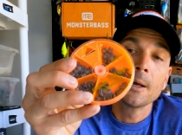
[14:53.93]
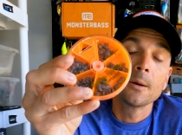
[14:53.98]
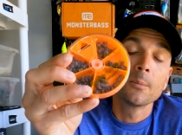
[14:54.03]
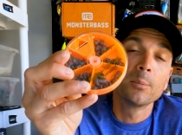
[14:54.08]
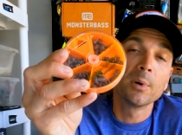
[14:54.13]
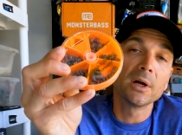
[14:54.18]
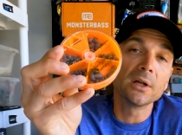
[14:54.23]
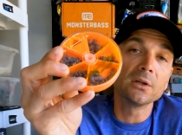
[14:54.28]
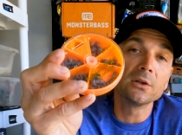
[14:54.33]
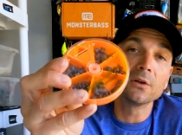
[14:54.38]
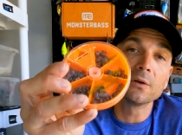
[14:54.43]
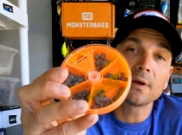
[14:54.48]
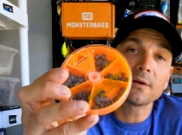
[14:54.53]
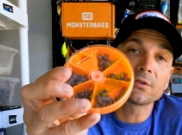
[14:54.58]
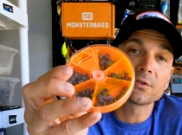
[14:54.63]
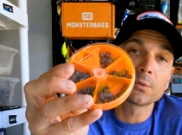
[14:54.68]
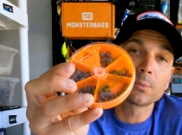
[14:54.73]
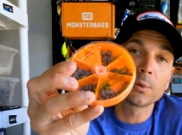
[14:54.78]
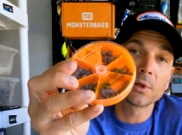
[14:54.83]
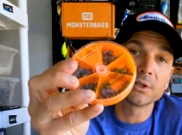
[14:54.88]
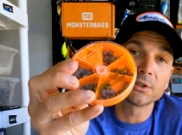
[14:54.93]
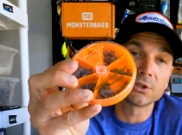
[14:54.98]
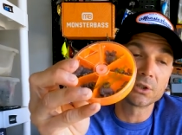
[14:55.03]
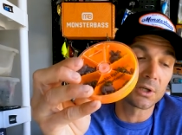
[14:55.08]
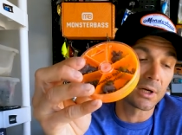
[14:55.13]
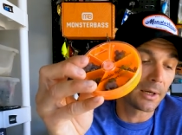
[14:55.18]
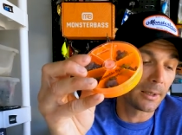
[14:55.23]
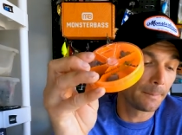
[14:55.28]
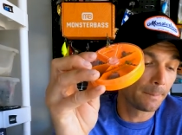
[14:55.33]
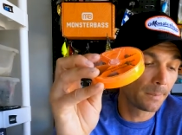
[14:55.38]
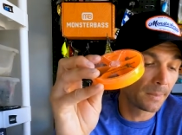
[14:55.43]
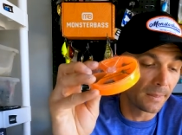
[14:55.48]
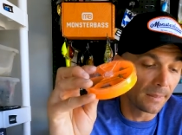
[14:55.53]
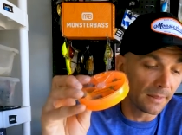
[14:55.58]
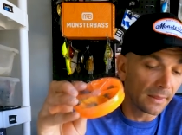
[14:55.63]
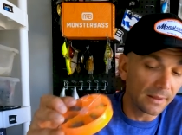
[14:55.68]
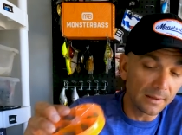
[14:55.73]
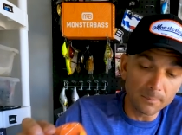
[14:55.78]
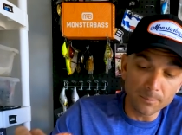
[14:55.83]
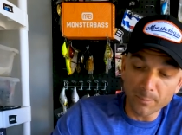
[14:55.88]
But you have split shot.
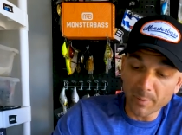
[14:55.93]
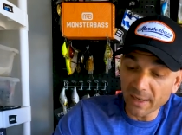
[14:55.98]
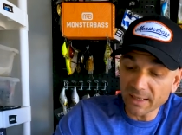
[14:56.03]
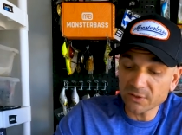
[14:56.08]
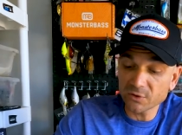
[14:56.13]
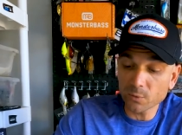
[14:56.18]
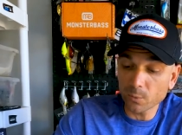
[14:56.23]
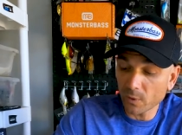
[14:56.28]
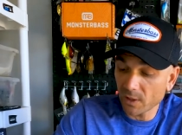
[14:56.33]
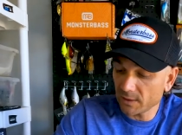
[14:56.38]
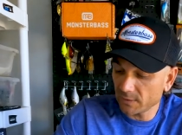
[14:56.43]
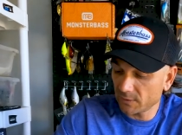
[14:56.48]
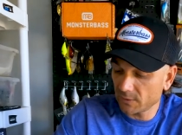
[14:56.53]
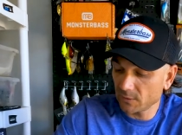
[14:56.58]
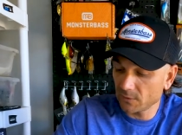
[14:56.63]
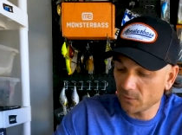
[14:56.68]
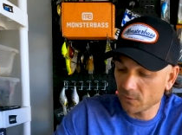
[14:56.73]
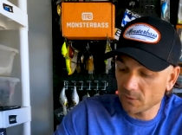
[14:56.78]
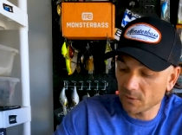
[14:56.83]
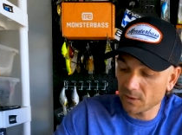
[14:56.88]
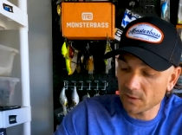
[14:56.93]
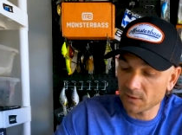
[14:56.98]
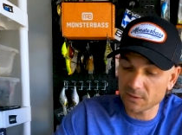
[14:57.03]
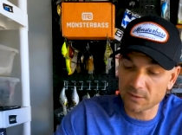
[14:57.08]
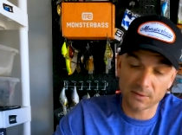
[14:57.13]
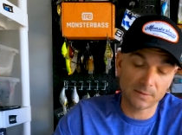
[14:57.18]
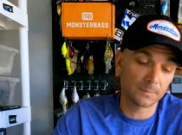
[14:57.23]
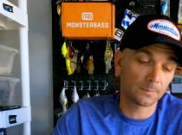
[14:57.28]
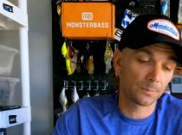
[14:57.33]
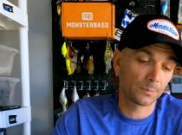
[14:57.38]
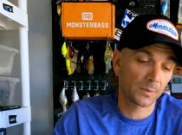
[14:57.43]
The best way to do this